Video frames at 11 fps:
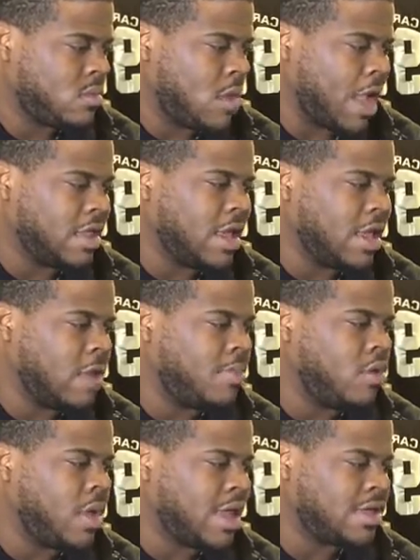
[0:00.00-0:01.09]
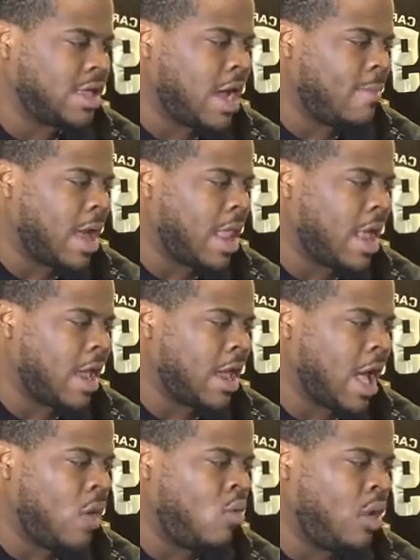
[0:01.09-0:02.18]
I think he blew that shit out by
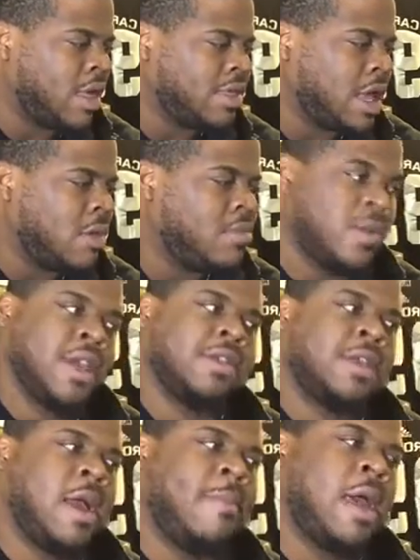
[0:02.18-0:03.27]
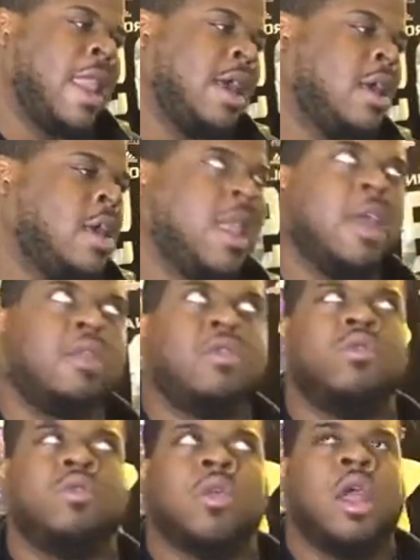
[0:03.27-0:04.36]
I want to say he blew that shit out by like
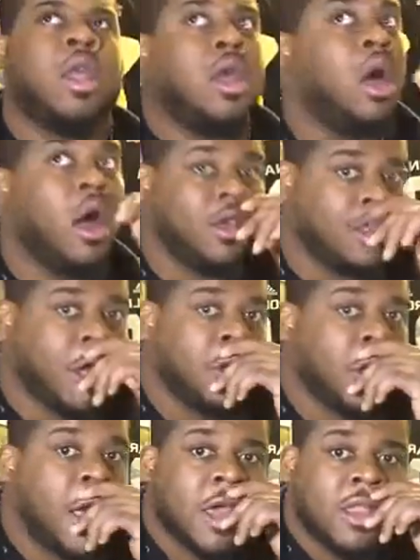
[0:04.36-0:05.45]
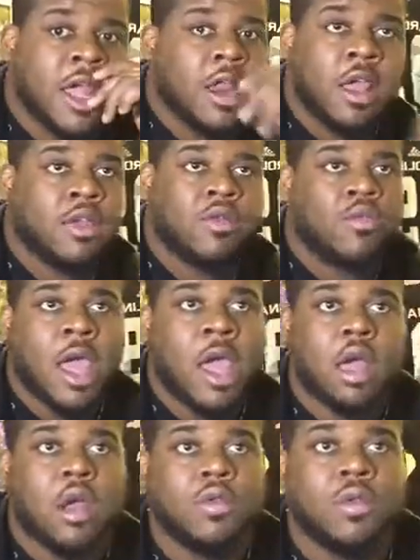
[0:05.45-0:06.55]
200-300 yards. So like it's not close.